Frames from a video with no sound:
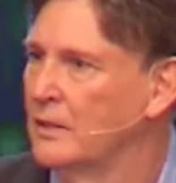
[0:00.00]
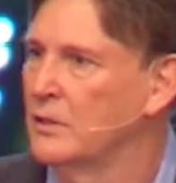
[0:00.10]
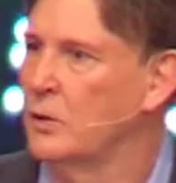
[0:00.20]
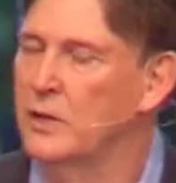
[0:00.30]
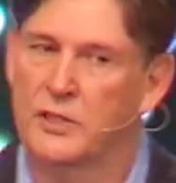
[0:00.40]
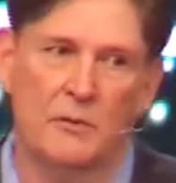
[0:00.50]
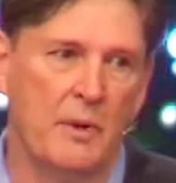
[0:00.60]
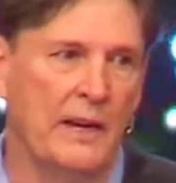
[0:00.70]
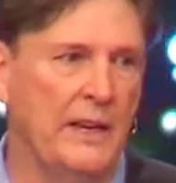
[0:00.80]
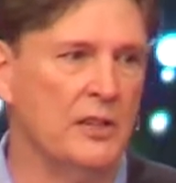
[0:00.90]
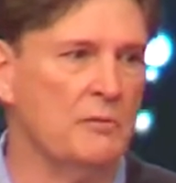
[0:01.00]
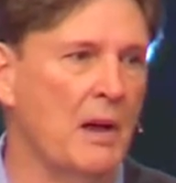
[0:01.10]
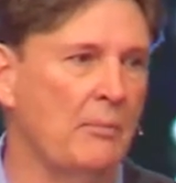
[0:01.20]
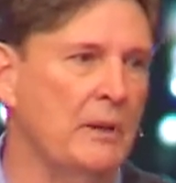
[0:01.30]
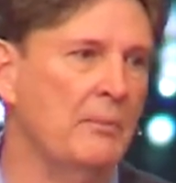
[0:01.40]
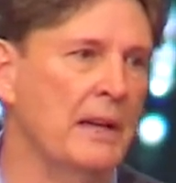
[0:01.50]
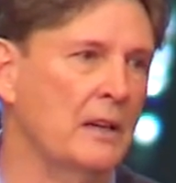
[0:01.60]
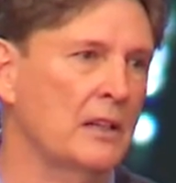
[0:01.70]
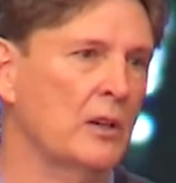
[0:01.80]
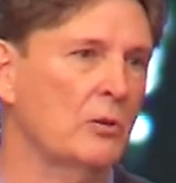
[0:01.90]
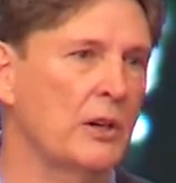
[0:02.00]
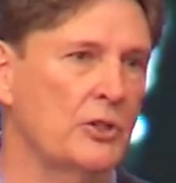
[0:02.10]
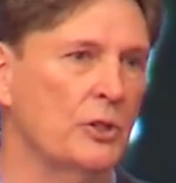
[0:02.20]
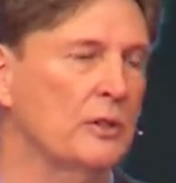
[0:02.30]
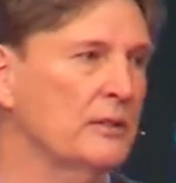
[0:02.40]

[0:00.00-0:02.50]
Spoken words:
so that somebody else might be made a little richer.